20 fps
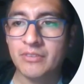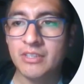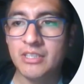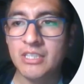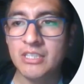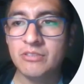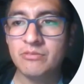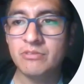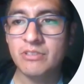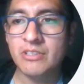
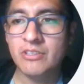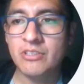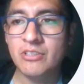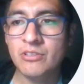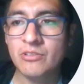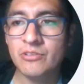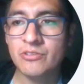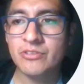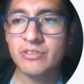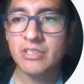This
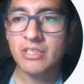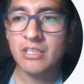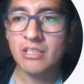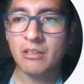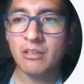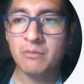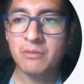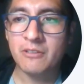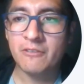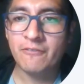reduces the
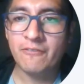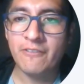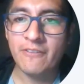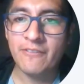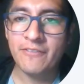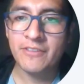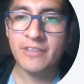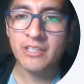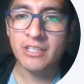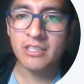
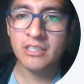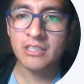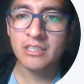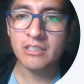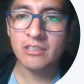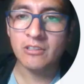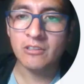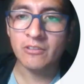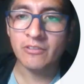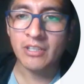overfitting
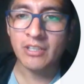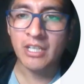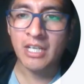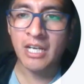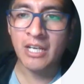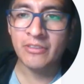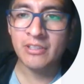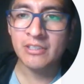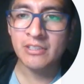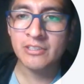on
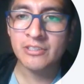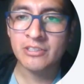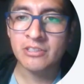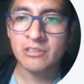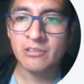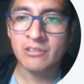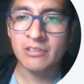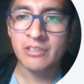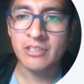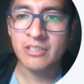handles
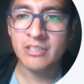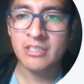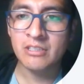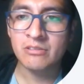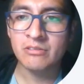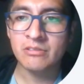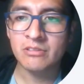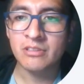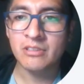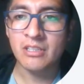
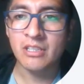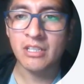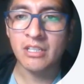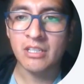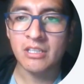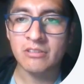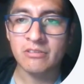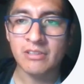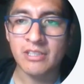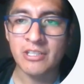nonlinear
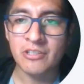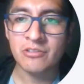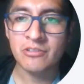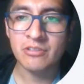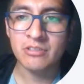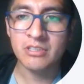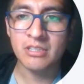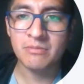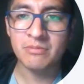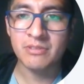
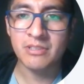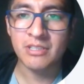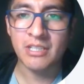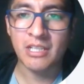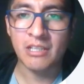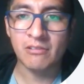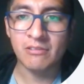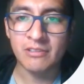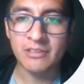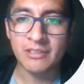relationships
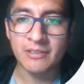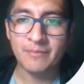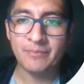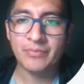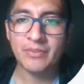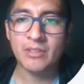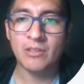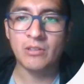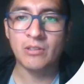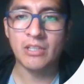naturally.
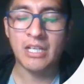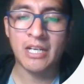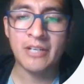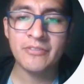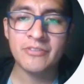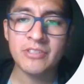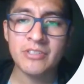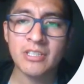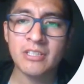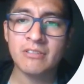
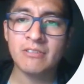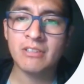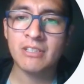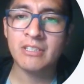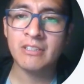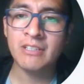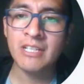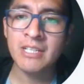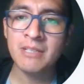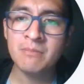And the
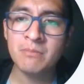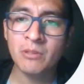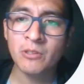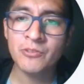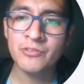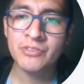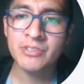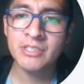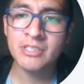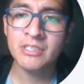gradient
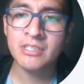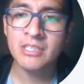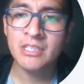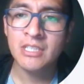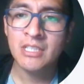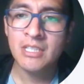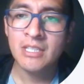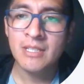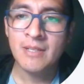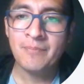boosting
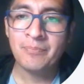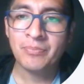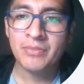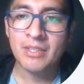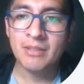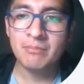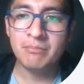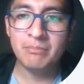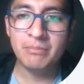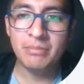
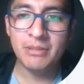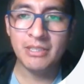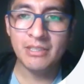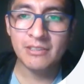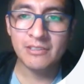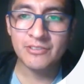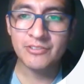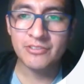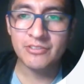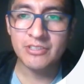
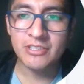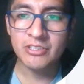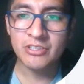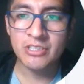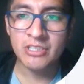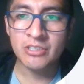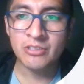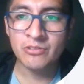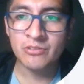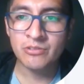builds
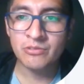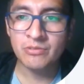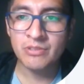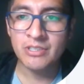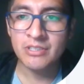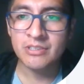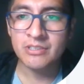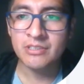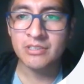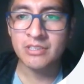decision
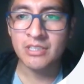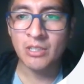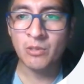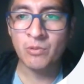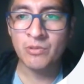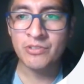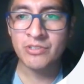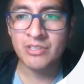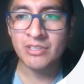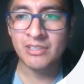trees
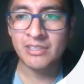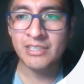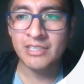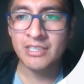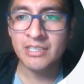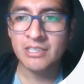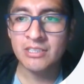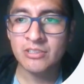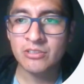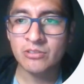
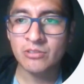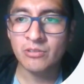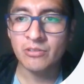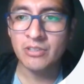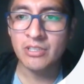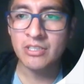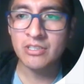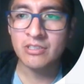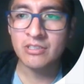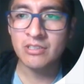sequentially,
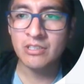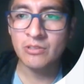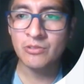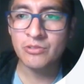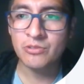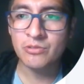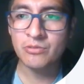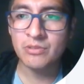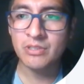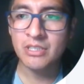so each new
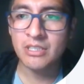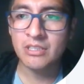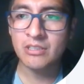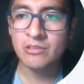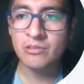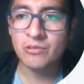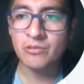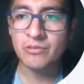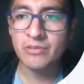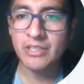tree
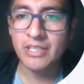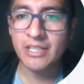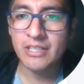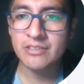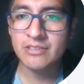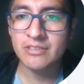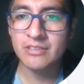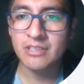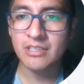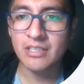
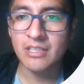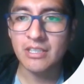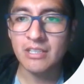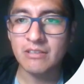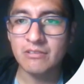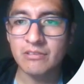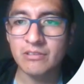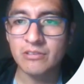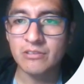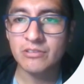corrects the
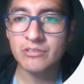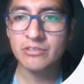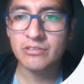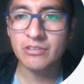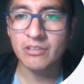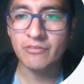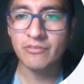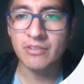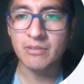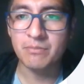
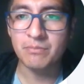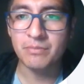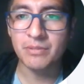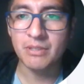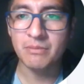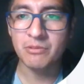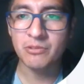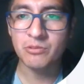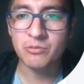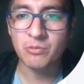errors of the
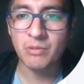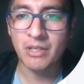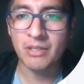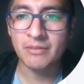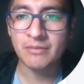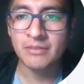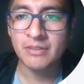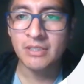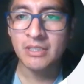previous one.